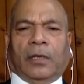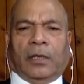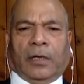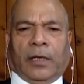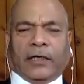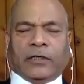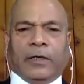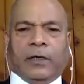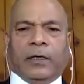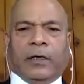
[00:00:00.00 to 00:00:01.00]
has
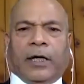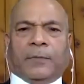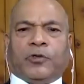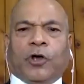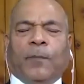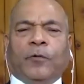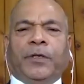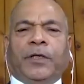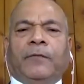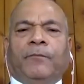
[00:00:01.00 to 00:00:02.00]
absorbed
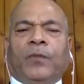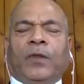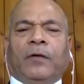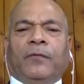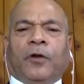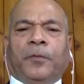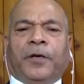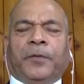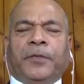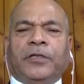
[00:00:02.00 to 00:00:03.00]
me for a
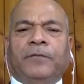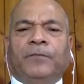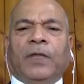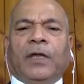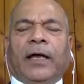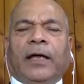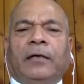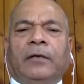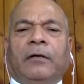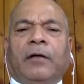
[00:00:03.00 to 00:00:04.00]
purpose, and
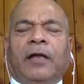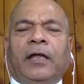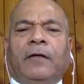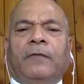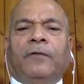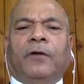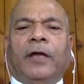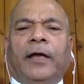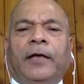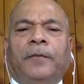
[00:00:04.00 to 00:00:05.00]
running for
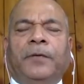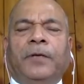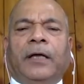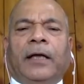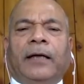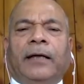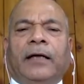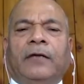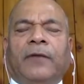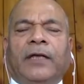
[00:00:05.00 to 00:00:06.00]
help and
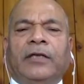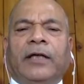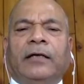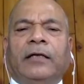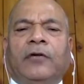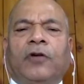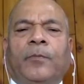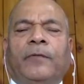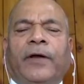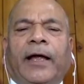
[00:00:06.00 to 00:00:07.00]
advice at the drop
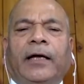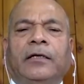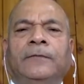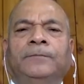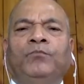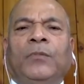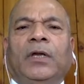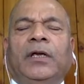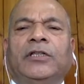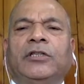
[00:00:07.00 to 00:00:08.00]
of a hat
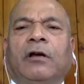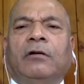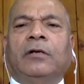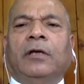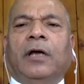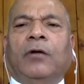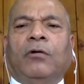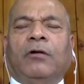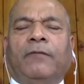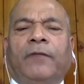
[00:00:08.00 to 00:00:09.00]
is not a good
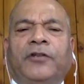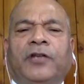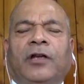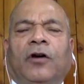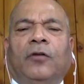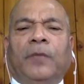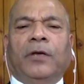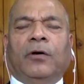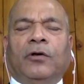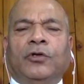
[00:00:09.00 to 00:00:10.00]
reflection on me
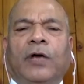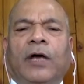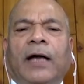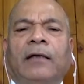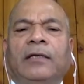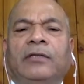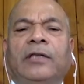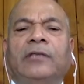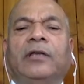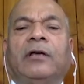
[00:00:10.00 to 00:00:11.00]
also, unless there
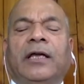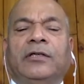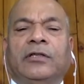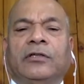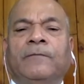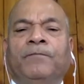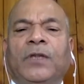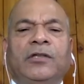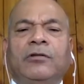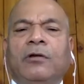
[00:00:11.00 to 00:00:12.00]
is a crisis.
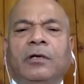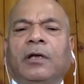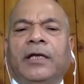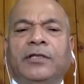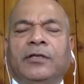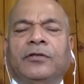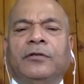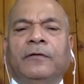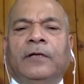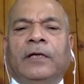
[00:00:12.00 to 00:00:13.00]
This is not a crisis.
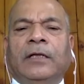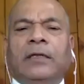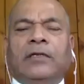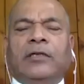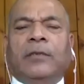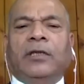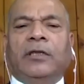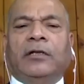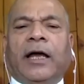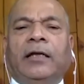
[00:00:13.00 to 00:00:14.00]
This is something
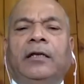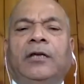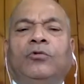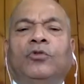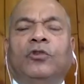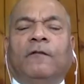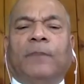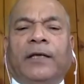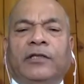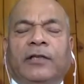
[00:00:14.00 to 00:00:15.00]
that I need to solve
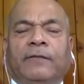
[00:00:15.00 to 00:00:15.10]
myself.